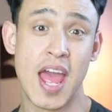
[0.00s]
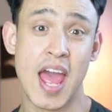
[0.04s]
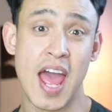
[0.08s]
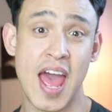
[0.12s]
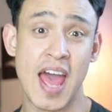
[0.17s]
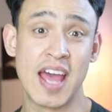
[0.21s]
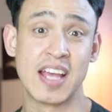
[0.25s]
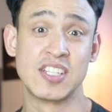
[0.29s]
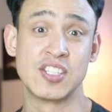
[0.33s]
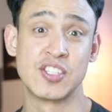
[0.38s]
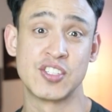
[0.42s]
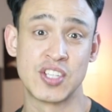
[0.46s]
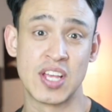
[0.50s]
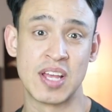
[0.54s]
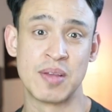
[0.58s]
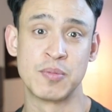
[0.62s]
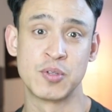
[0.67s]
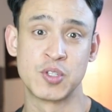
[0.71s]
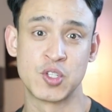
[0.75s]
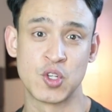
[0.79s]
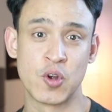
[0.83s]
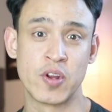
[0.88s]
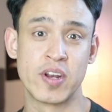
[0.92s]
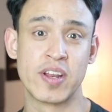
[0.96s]
has some
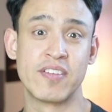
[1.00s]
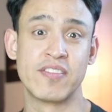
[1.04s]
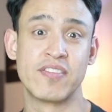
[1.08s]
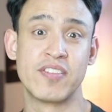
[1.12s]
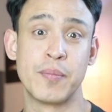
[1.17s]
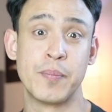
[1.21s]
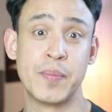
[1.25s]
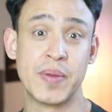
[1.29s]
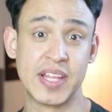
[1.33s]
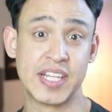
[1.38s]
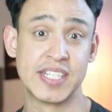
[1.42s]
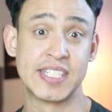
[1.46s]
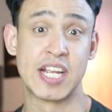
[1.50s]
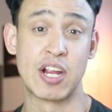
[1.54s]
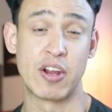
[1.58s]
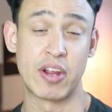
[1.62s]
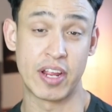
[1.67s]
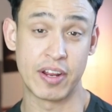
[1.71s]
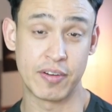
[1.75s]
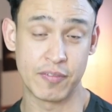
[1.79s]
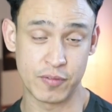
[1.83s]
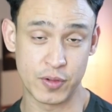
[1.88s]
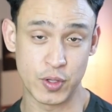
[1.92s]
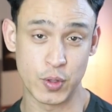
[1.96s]
sort of military
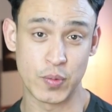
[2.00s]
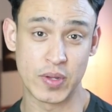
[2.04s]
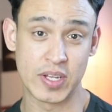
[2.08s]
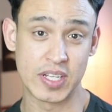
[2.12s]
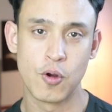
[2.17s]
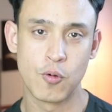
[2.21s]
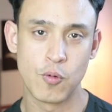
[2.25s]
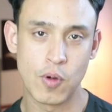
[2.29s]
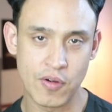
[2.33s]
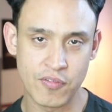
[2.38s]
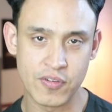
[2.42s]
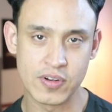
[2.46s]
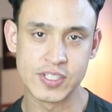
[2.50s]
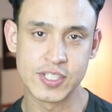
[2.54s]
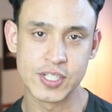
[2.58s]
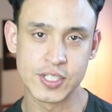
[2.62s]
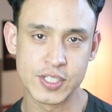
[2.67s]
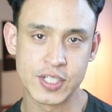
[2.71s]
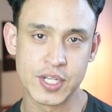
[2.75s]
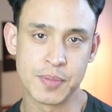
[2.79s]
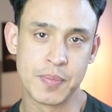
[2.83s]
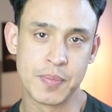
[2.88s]
influence. References to